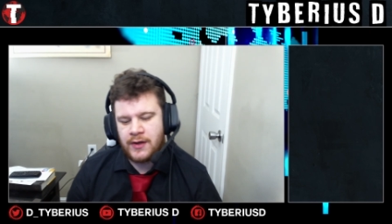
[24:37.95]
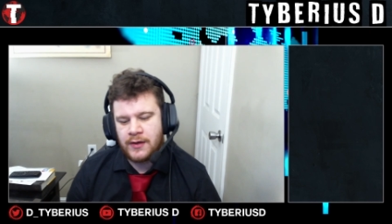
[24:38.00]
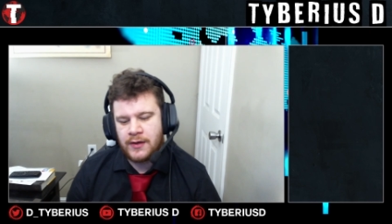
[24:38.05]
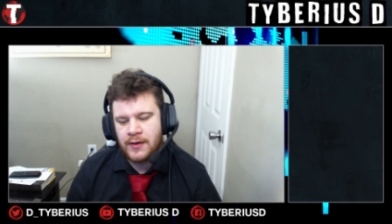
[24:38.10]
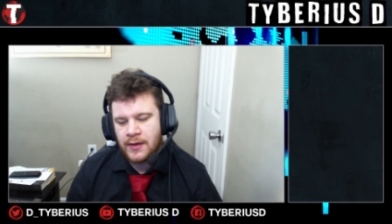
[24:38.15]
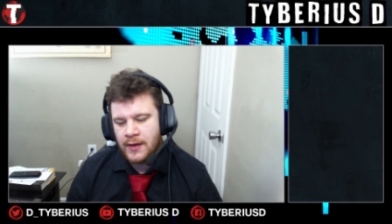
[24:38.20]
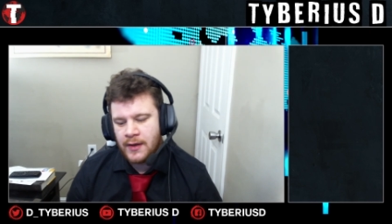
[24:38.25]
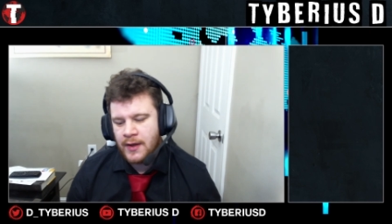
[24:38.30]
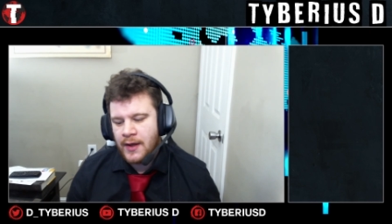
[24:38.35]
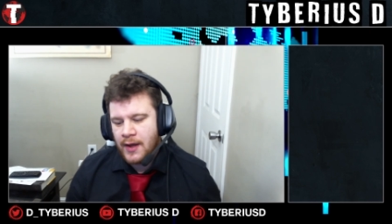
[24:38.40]
And
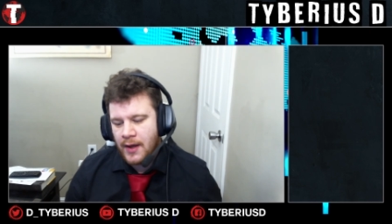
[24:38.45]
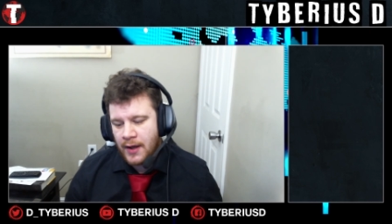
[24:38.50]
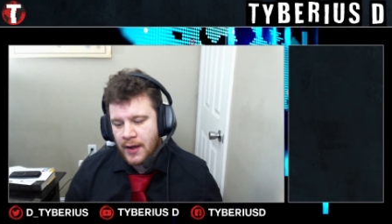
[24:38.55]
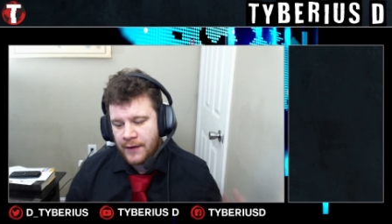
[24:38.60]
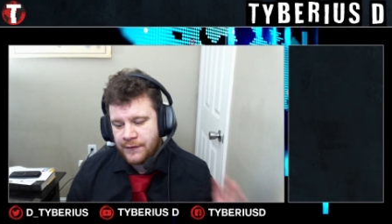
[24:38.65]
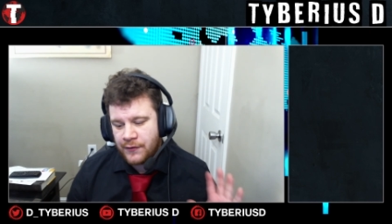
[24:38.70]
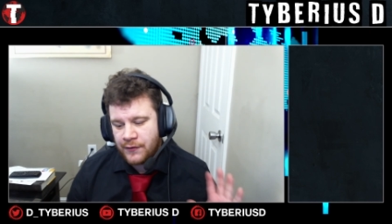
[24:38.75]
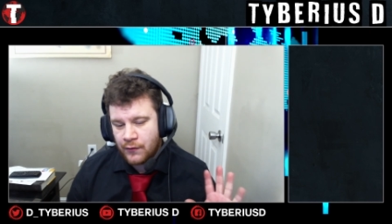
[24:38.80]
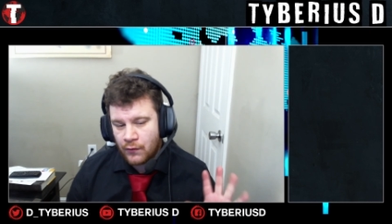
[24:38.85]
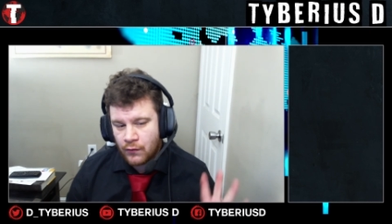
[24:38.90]

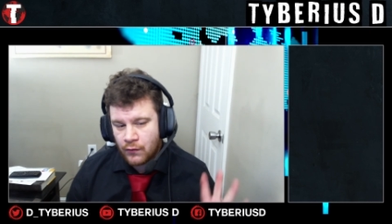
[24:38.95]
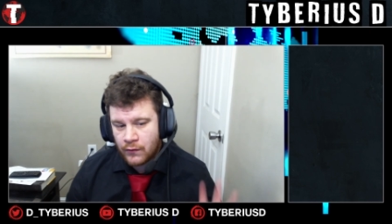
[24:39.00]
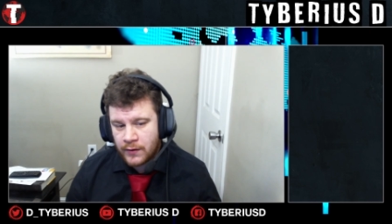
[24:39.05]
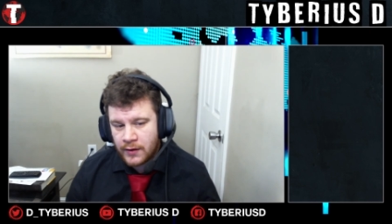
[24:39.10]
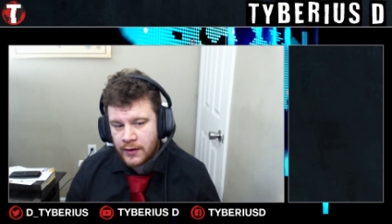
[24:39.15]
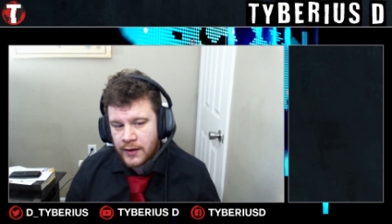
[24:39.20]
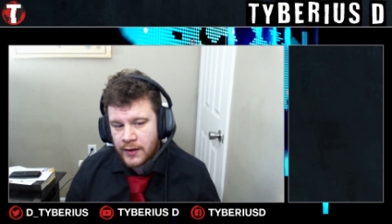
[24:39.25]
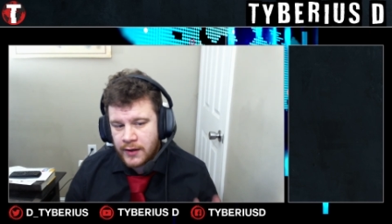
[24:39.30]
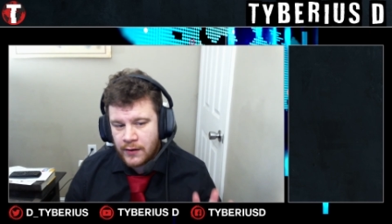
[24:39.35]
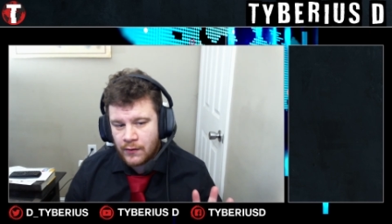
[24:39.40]
if you
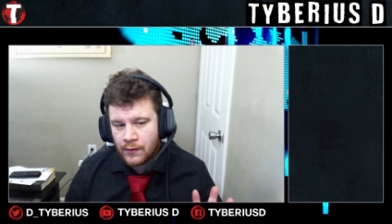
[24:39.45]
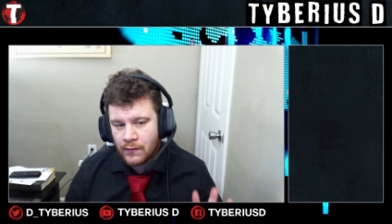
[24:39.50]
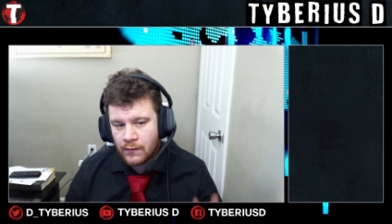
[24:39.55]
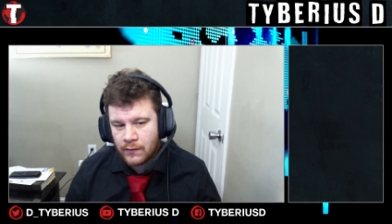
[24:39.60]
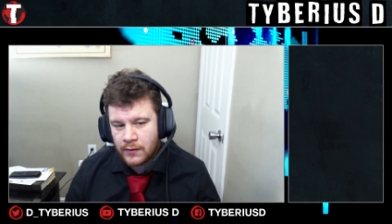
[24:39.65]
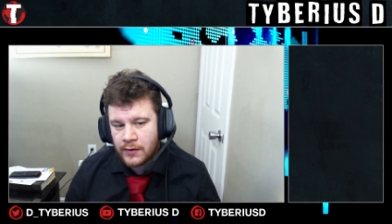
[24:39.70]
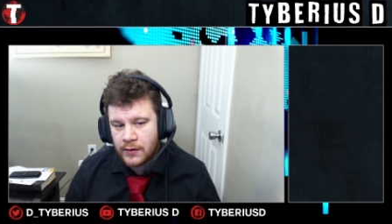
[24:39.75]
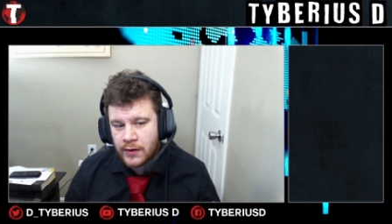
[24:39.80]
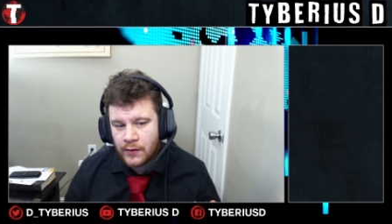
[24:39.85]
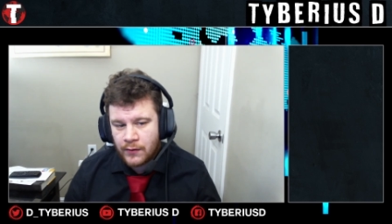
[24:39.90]
really,
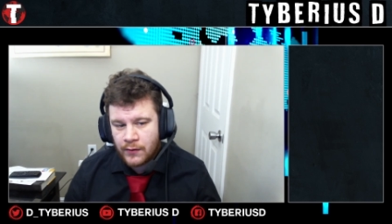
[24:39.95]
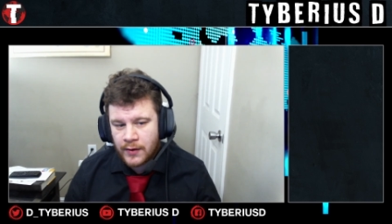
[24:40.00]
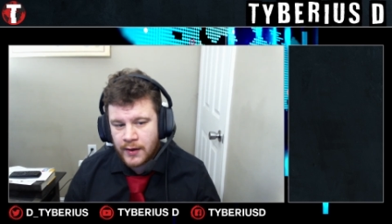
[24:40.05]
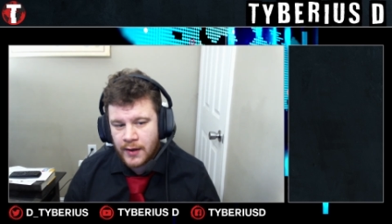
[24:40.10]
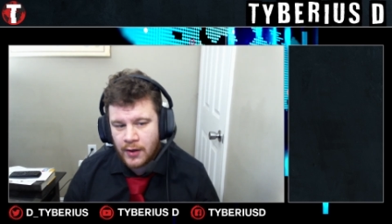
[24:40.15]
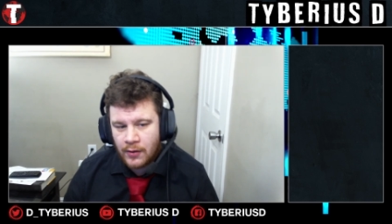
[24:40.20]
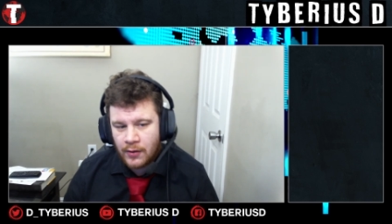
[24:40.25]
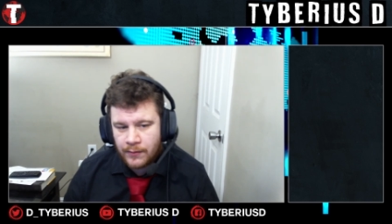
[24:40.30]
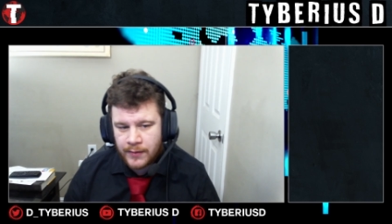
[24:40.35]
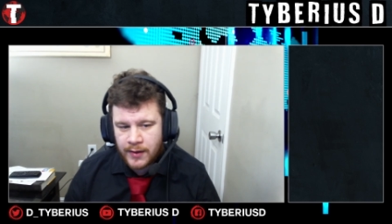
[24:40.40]
really want to
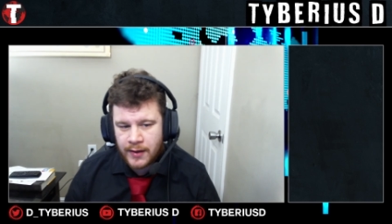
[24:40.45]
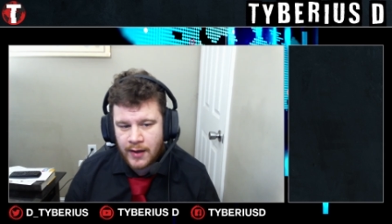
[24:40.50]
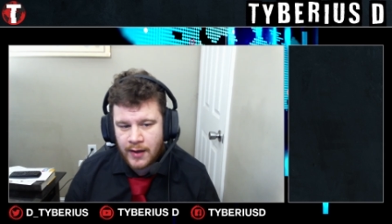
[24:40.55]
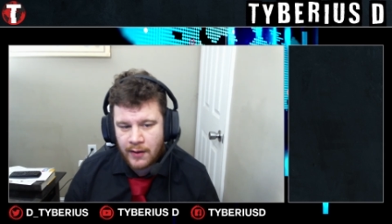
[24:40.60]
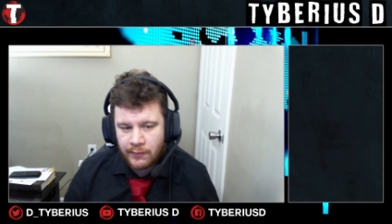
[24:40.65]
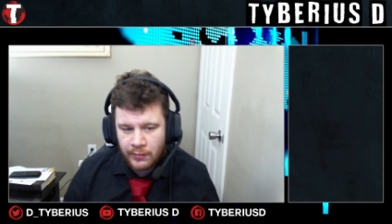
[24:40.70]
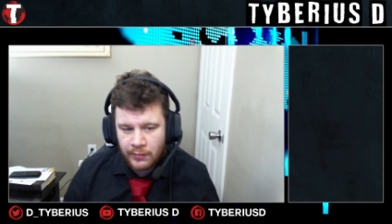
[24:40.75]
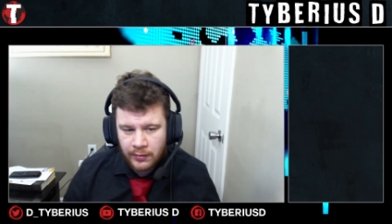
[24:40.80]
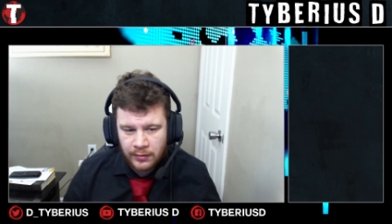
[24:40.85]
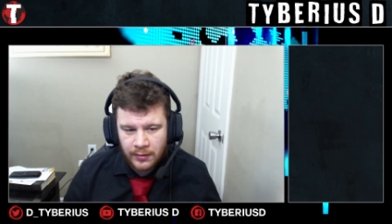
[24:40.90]
help me,
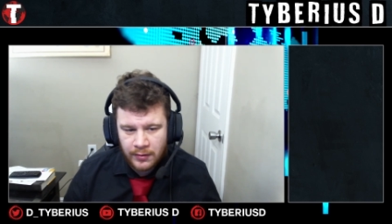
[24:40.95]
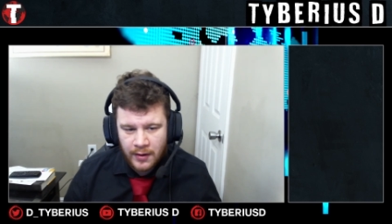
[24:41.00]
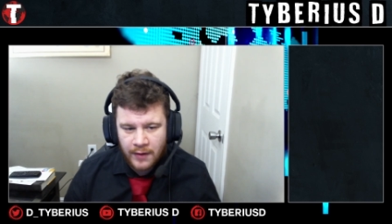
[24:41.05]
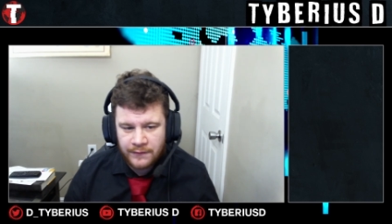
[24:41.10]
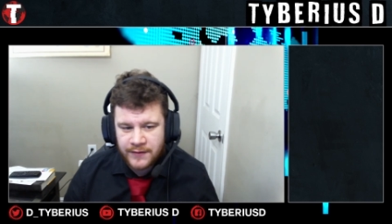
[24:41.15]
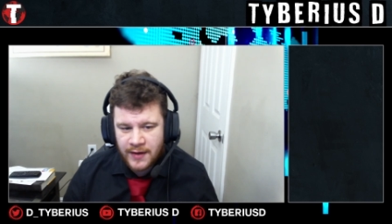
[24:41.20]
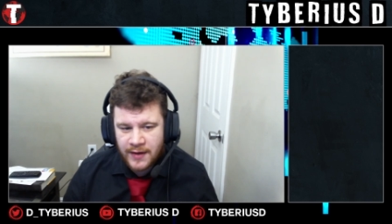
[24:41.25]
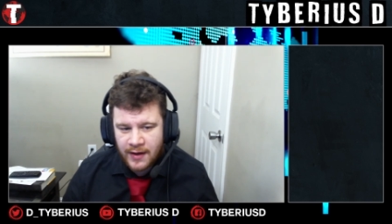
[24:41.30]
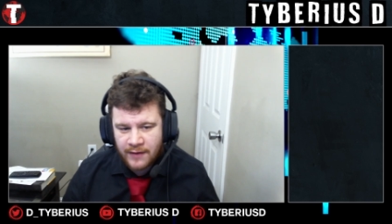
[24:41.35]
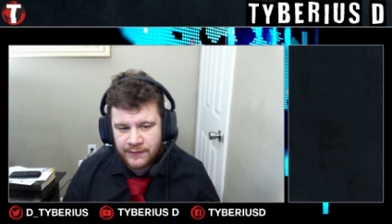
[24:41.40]
I'd
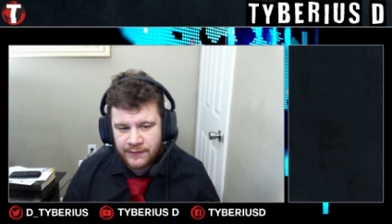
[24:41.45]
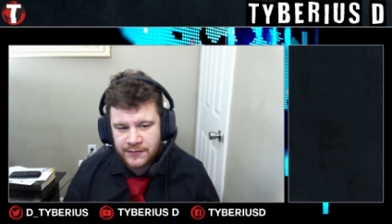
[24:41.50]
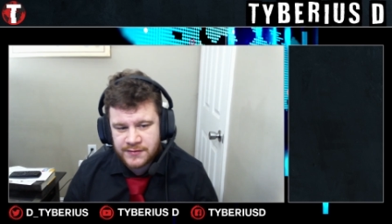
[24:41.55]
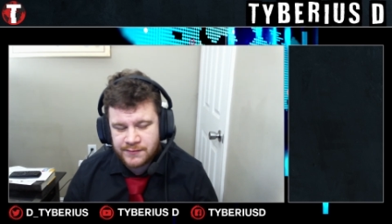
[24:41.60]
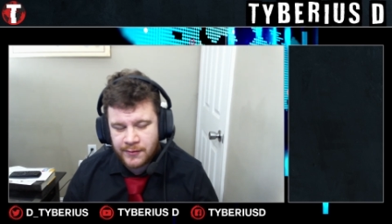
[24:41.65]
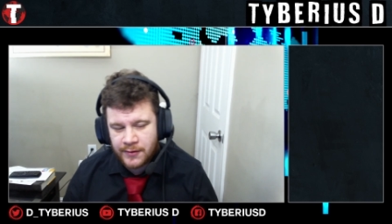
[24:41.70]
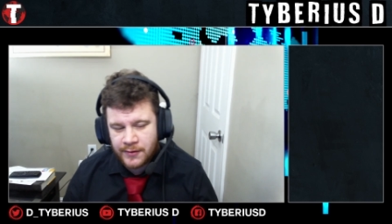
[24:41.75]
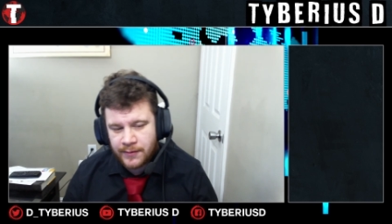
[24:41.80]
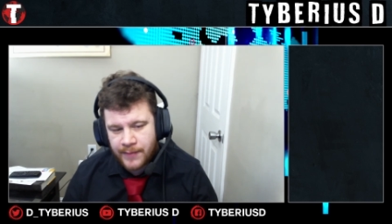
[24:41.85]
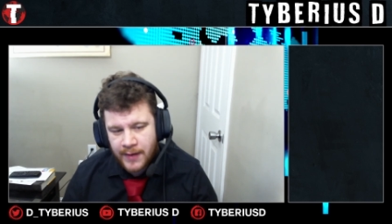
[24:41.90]
love to have you as
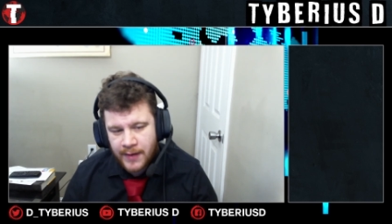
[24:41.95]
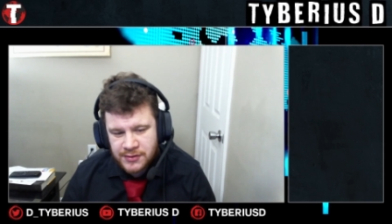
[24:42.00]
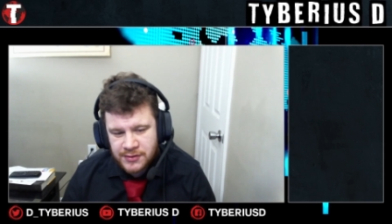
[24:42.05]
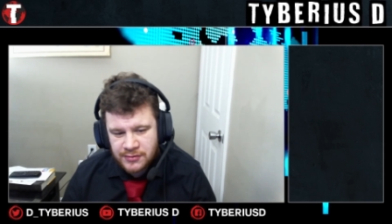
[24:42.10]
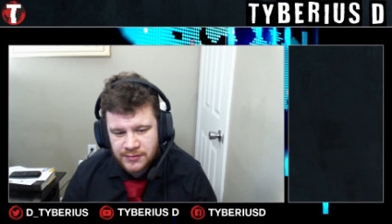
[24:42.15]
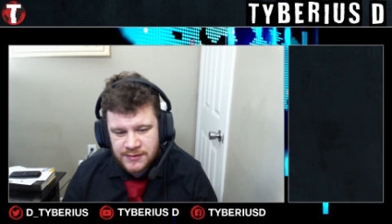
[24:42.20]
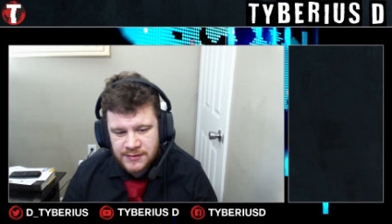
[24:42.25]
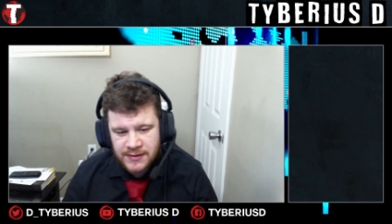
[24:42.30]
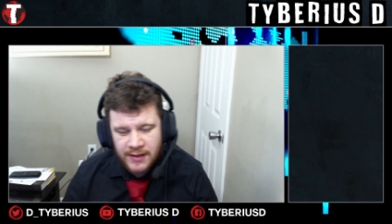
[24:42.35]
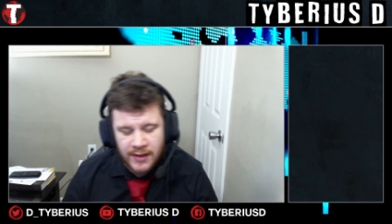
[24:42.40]
part of the
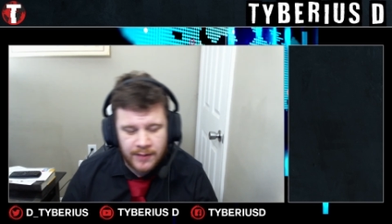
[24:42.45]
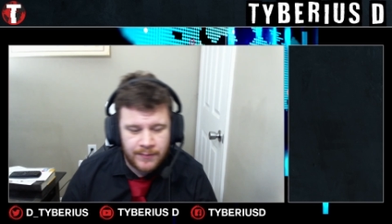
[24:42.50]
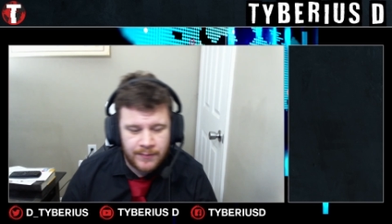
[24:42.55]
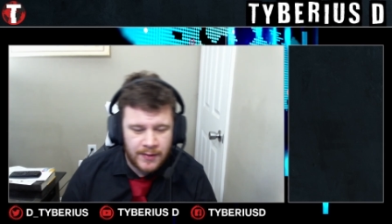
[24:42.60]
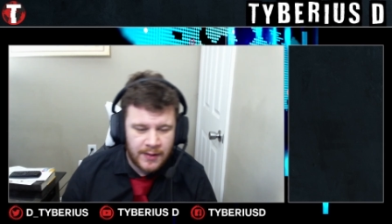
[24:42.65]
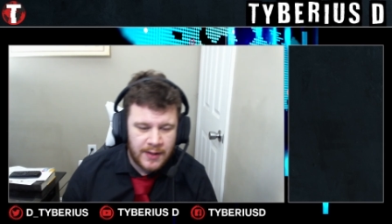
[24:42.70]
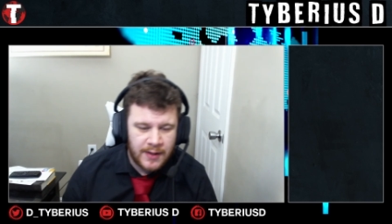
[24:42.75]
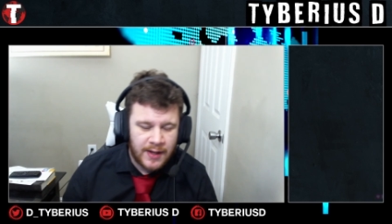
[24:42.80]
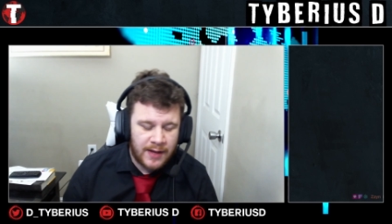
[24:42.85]
patron team.